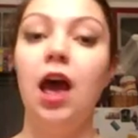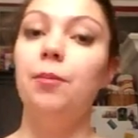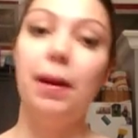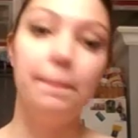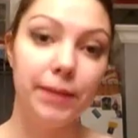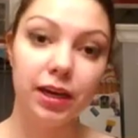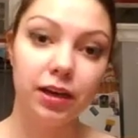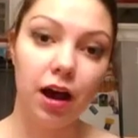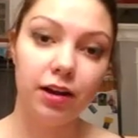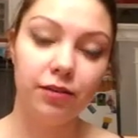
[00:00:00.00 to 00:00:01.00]
My big
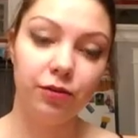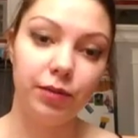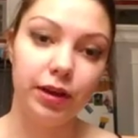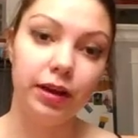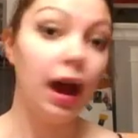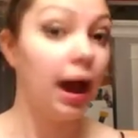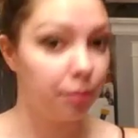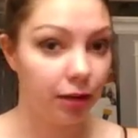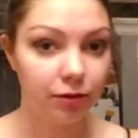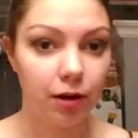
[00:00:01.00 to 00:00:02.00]
got it for me. I
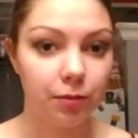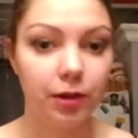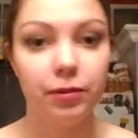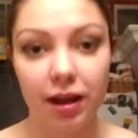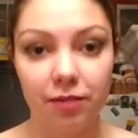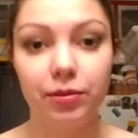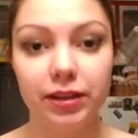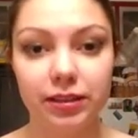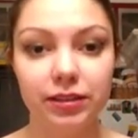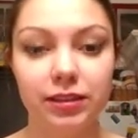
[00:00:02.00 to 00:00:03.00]
played rugby and we have
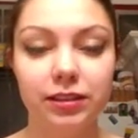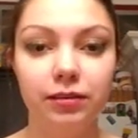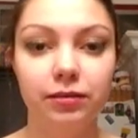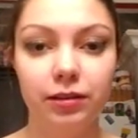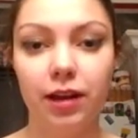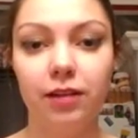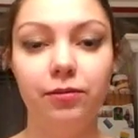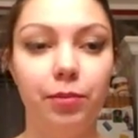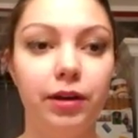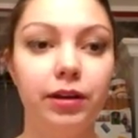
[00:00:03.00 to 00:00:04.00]
bigs and
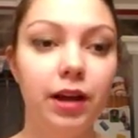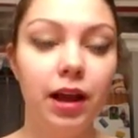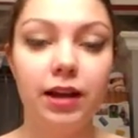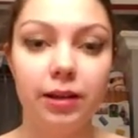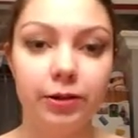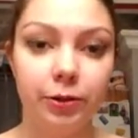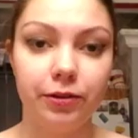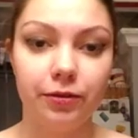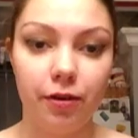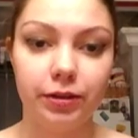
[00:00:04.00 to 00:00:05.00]
stuff, but that was
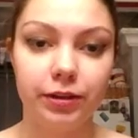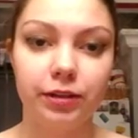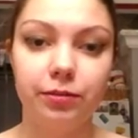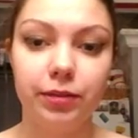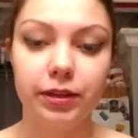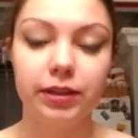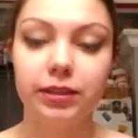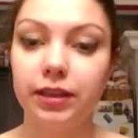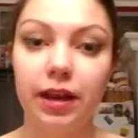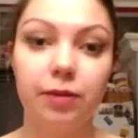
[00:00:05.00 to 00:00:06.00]
only fall term
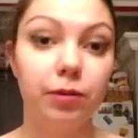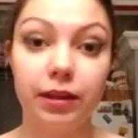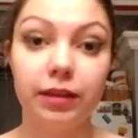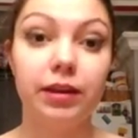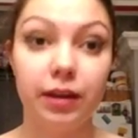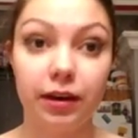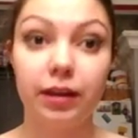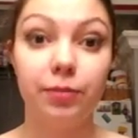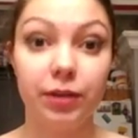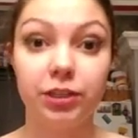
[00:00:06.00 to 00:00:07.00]
because then I really needed to
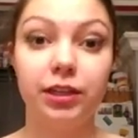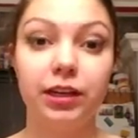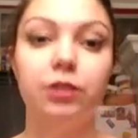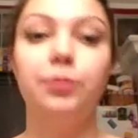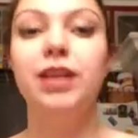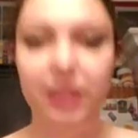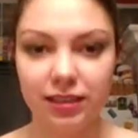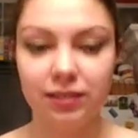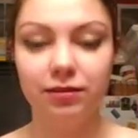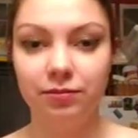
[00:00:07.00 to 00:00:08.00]
get my shit together. But
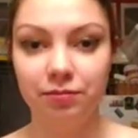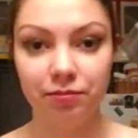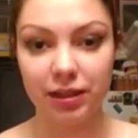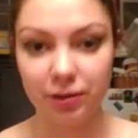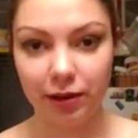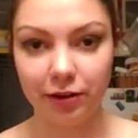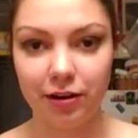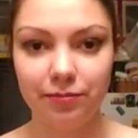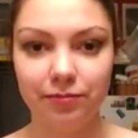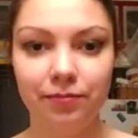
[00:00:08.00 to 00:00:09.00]
that's later on.